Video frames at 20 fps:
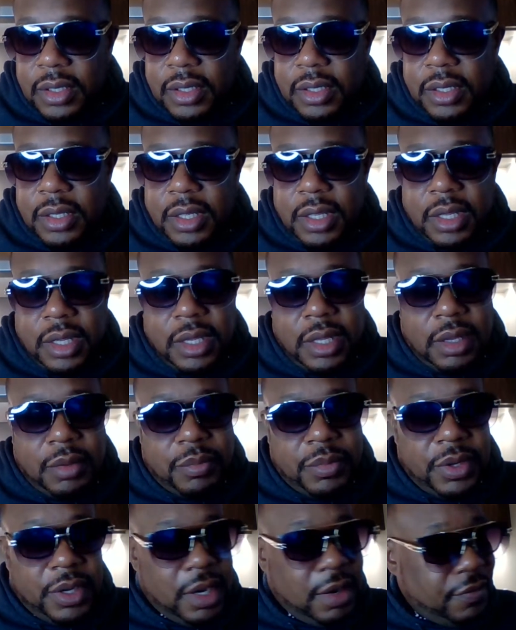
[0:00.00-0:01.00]
Yeah, I've
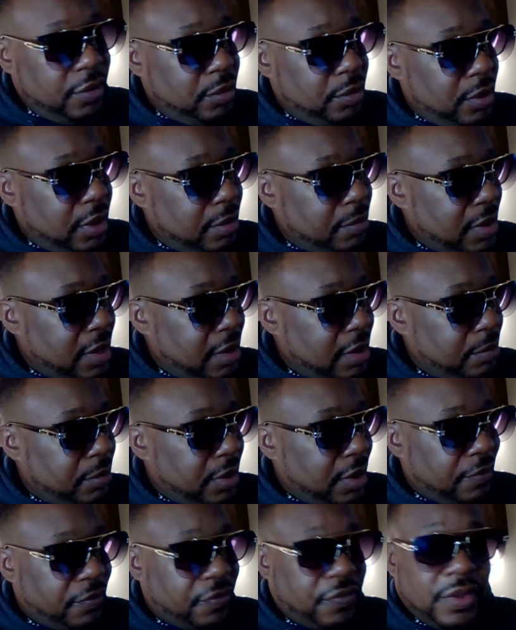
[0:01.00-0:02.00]
been everywhere, man, but
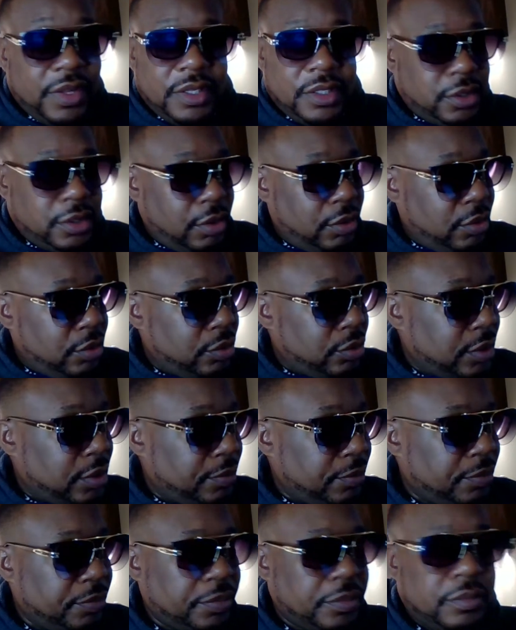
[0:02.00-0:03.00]
I'm Philly's own.
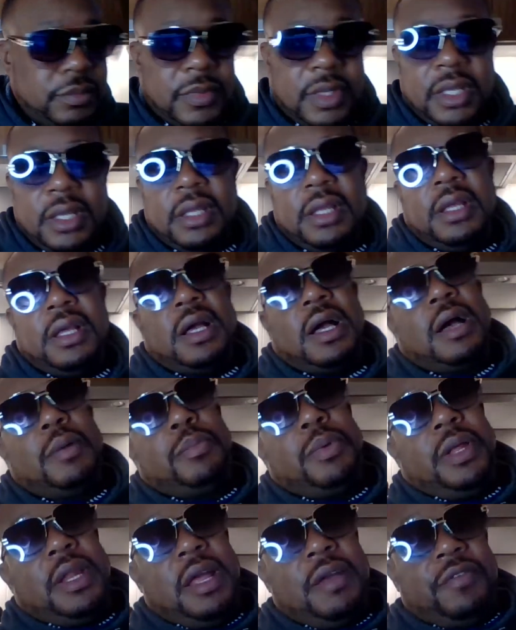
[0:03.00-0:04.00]
I've
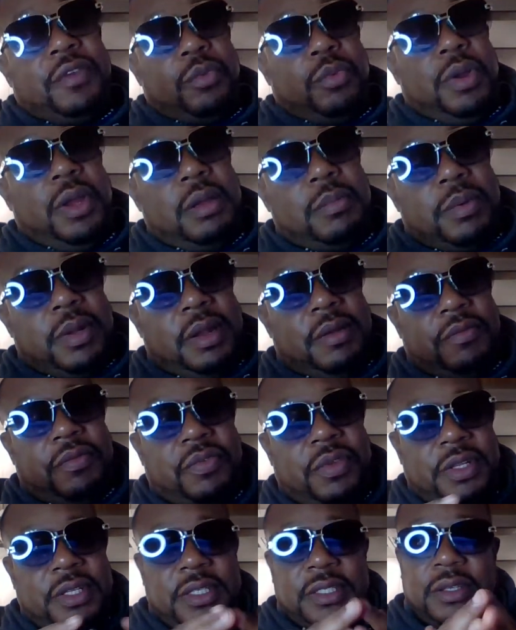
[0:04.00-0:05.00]
been everywhere, but I'm
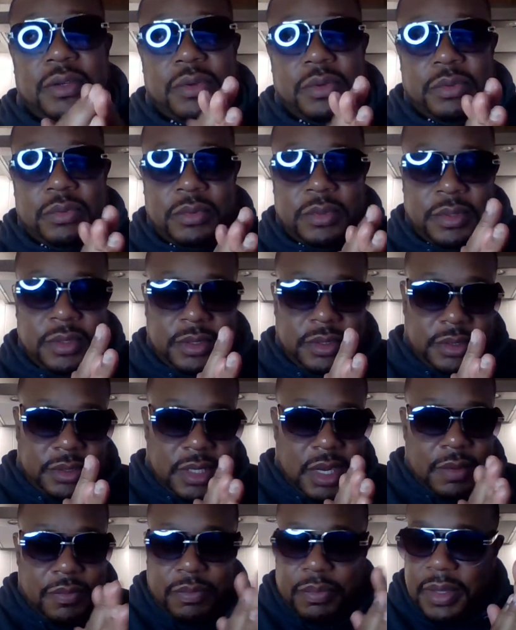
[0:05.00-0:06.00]
Philly's own.
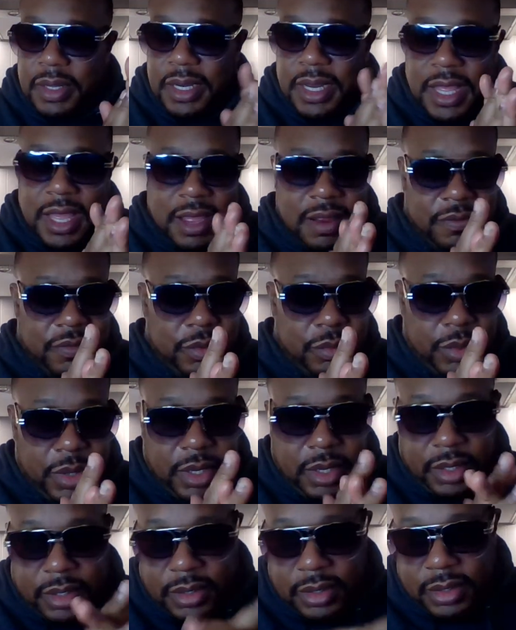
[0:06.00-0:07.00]
I've been
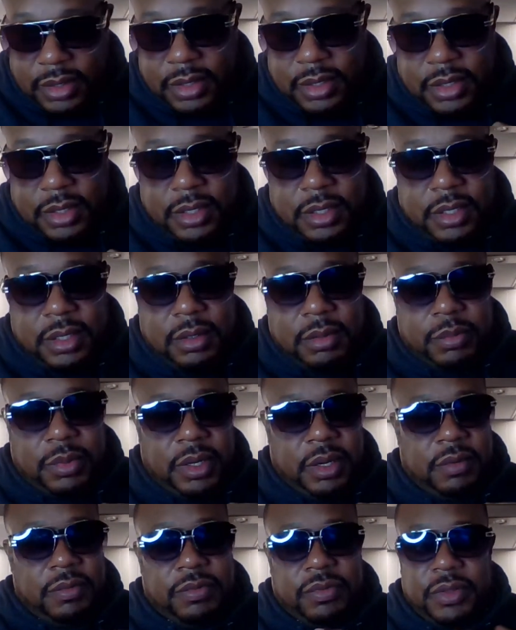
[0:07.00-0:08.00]
everywhere, but
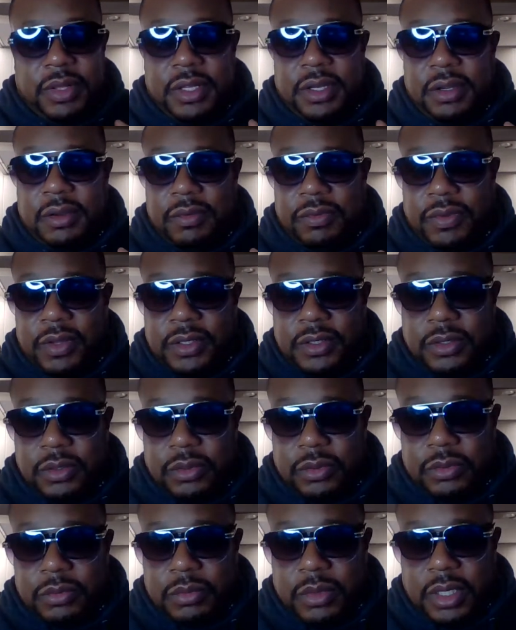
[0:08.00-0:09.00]
I'm Philadelphia's
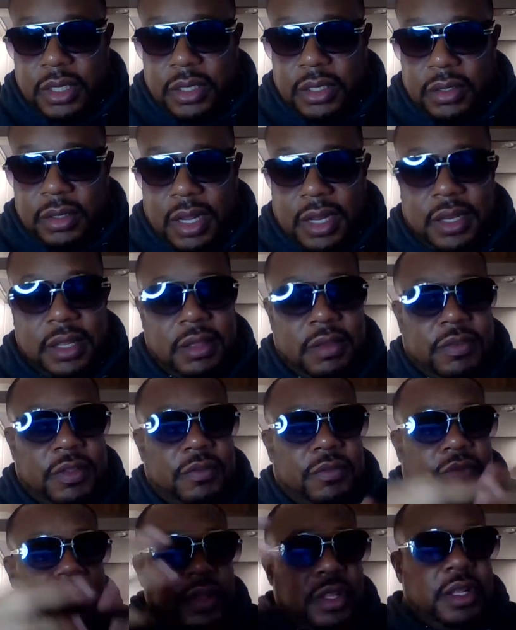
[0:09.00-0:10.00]
own, man. I lived in
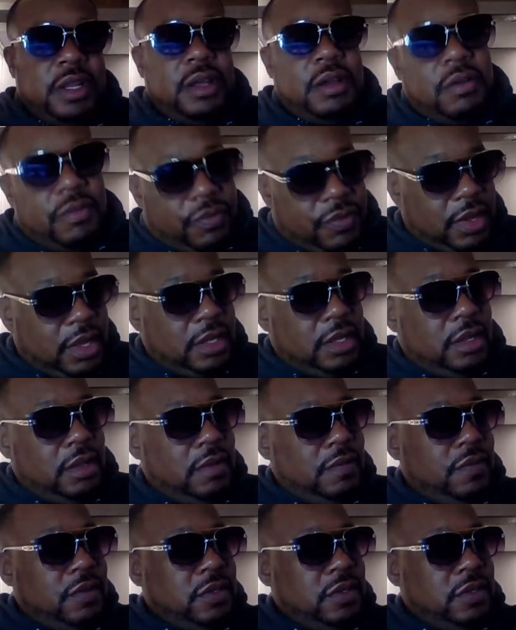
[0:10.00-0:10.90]
Philadelphia. I lived in